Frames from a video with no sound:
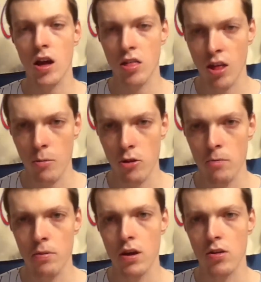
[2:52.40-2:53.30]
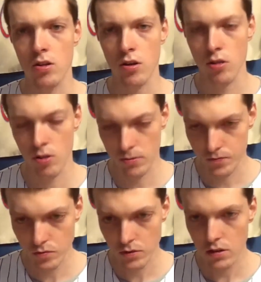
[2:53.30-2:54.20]
some of their pieces
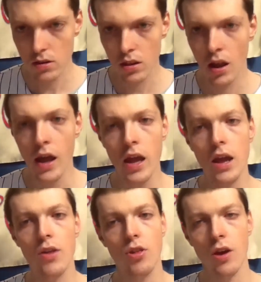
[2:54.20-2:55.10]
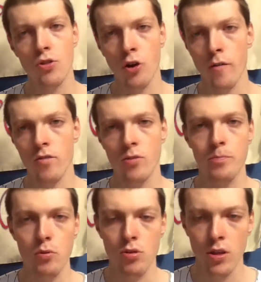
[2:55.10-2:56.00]
in terms of
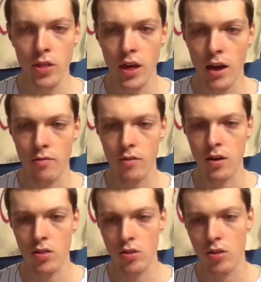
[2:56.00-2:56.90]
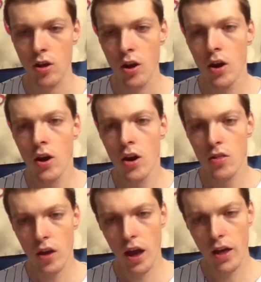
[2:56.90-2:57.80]
boosting the offense.
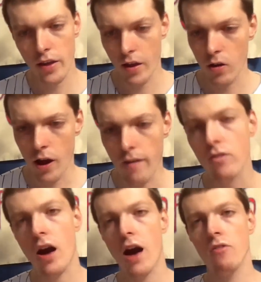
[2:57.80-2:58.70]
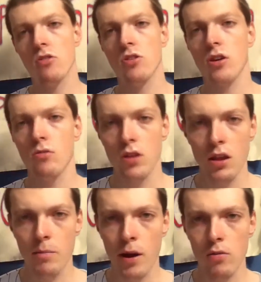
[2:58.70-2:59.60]
So, and obviously you'll
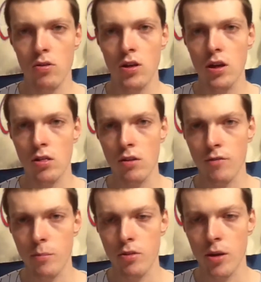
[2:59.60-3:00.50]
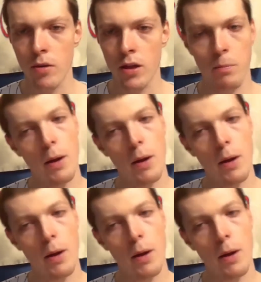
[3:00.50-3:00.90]
need a better season from Semien,